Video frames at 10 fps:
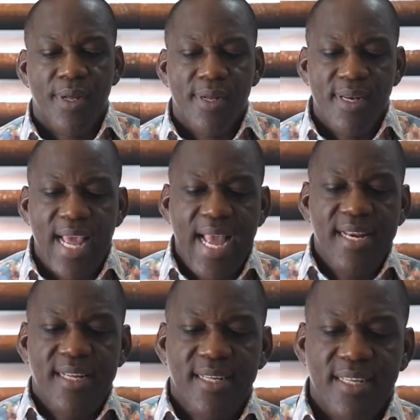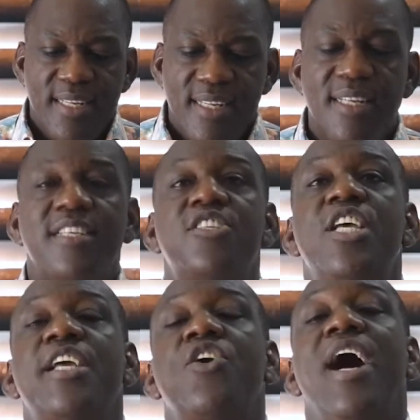Then,
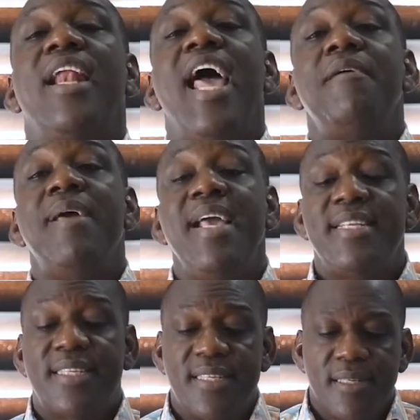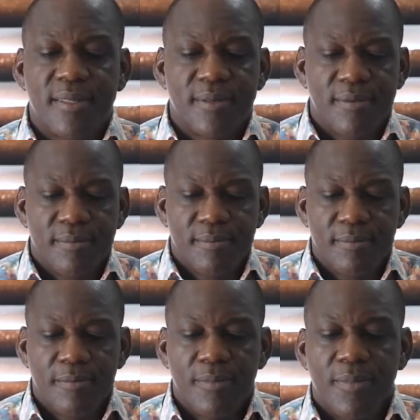check your alignments,
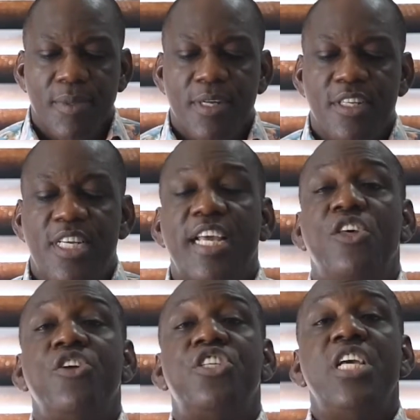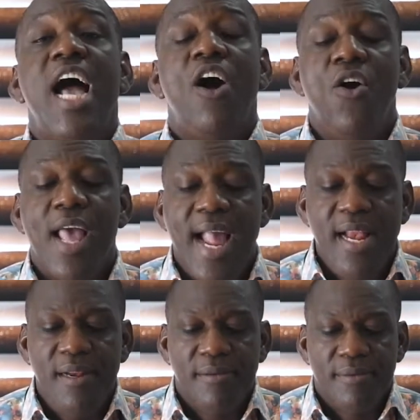check your gear
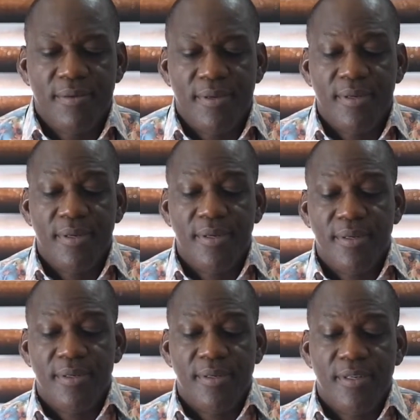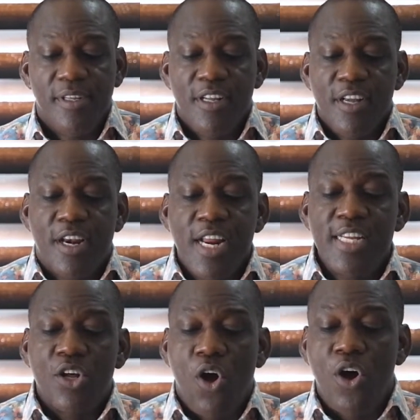oil,
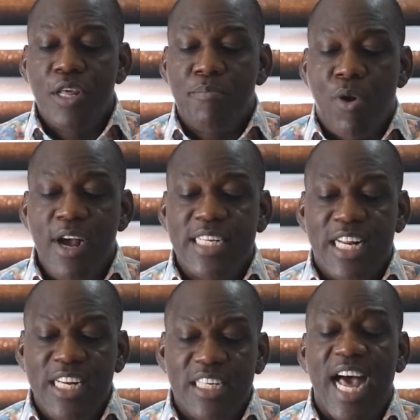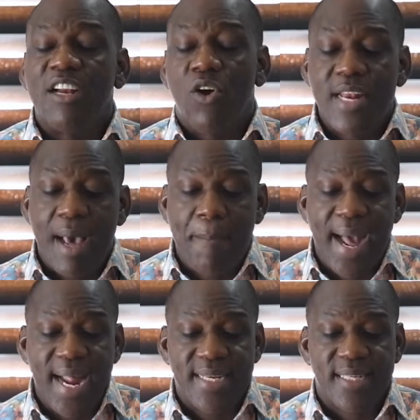grease all the ball joints and other
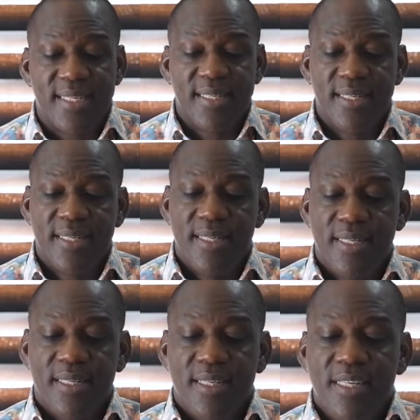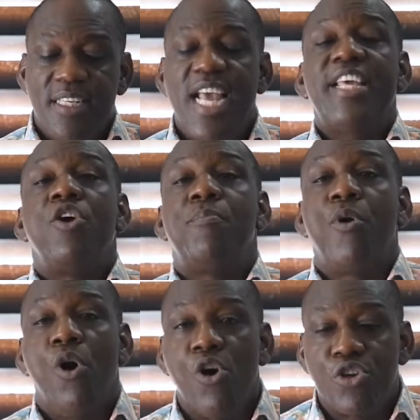parts, check your
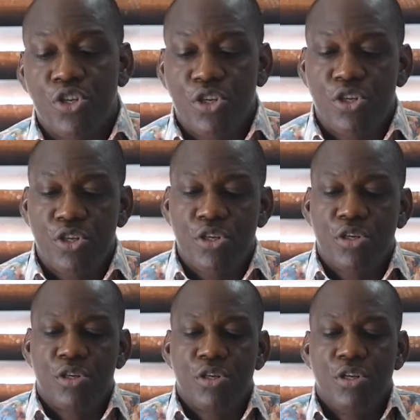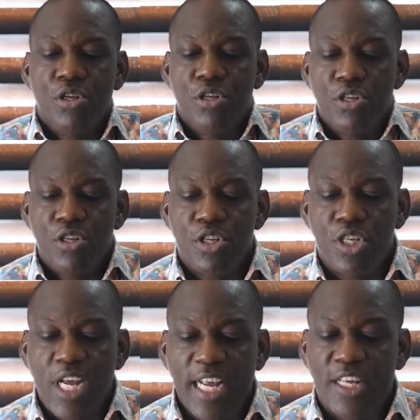plugs,
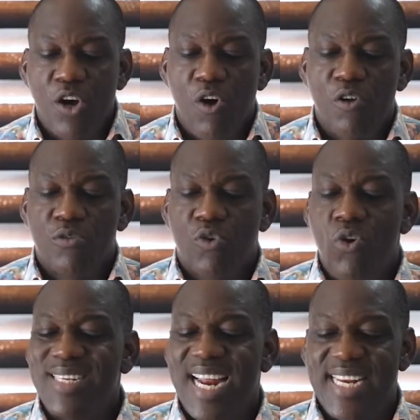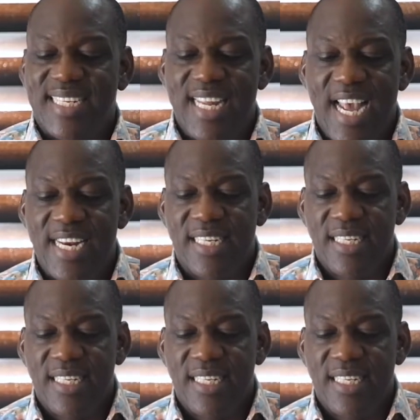check your contact set,